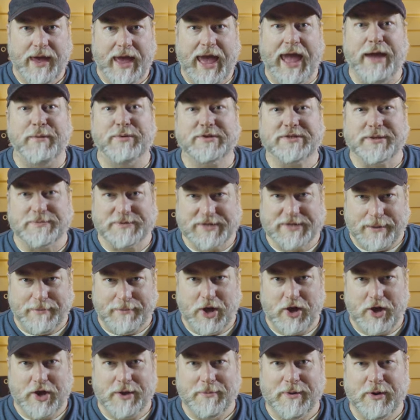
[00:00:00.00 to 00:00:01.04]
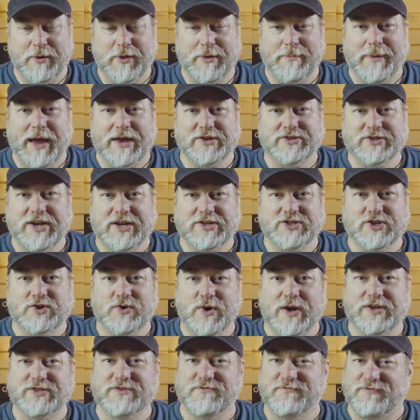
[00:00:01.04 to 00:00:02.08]
Hey, what's up, Scott Balcom here with Imagination
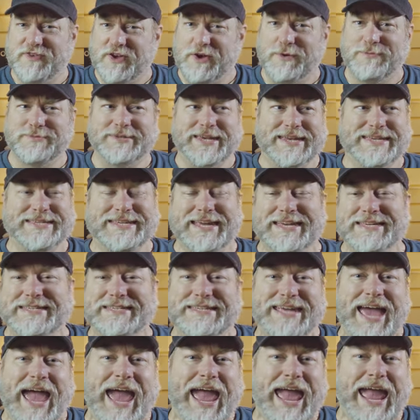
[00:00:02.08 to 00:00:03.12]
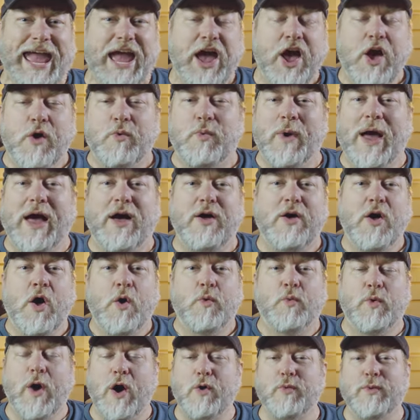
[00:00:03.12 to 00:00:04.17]
Creation Films, and today, well,
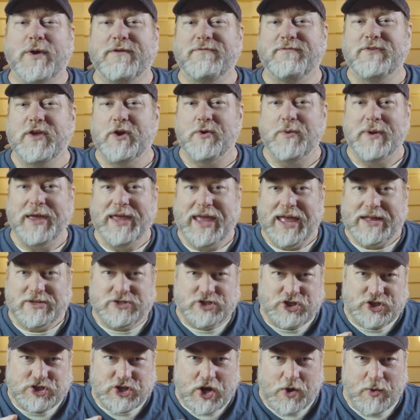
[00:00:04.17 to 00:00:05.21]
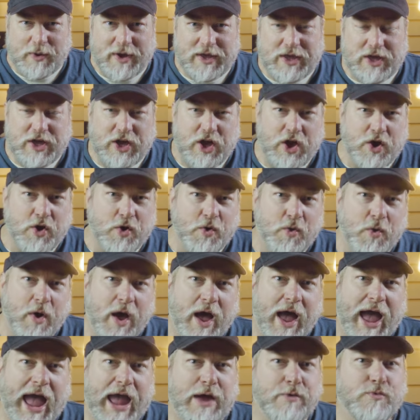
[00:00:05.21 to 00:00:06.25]
we're reviewing and showing you
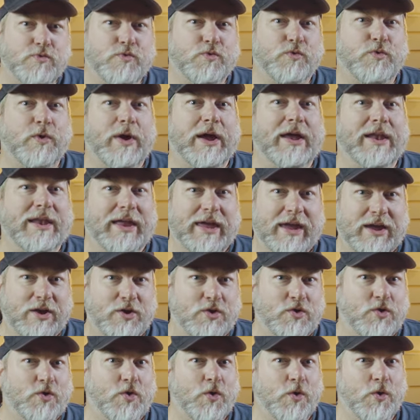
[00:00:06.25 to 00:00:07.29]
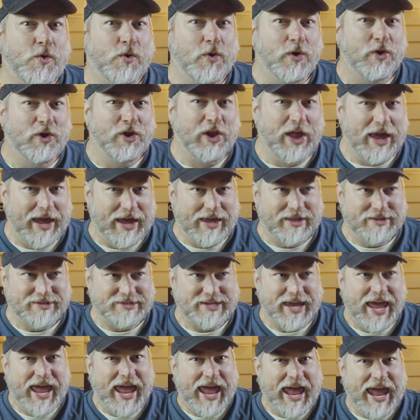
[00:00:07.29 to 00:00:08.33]
a really cool
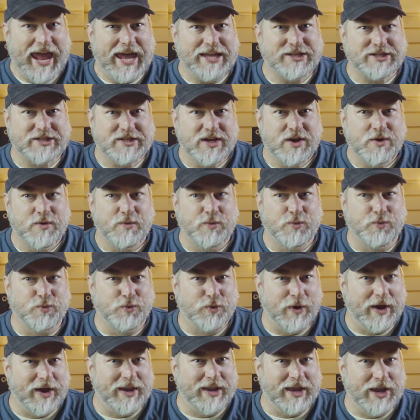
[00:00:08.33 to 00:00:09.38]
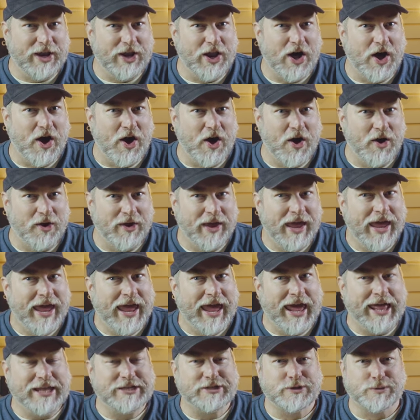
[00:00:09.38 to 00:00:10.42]
lens. It's really long,
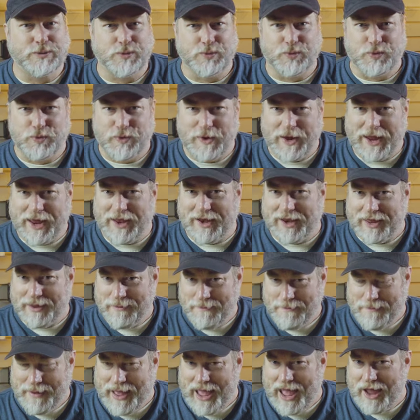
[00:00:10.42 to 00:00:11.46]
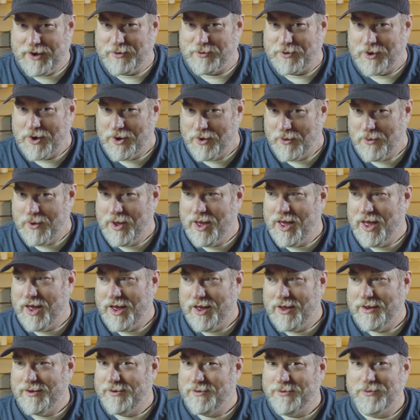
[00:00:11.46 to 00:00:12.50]
it's really macro,
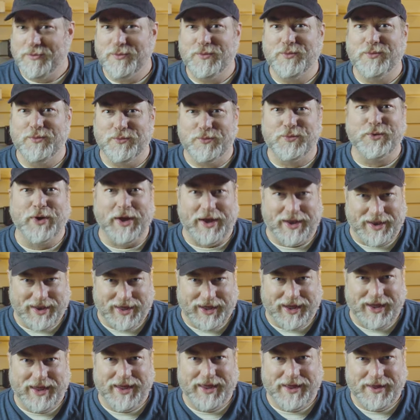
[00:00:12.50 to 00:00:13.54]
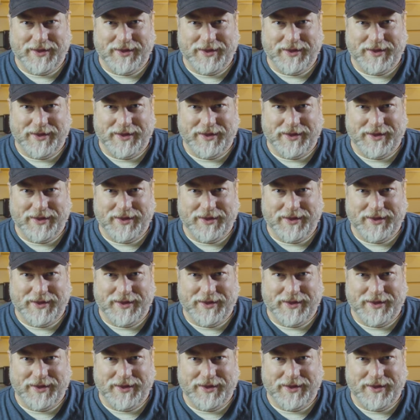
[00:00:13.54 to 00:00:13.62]
really.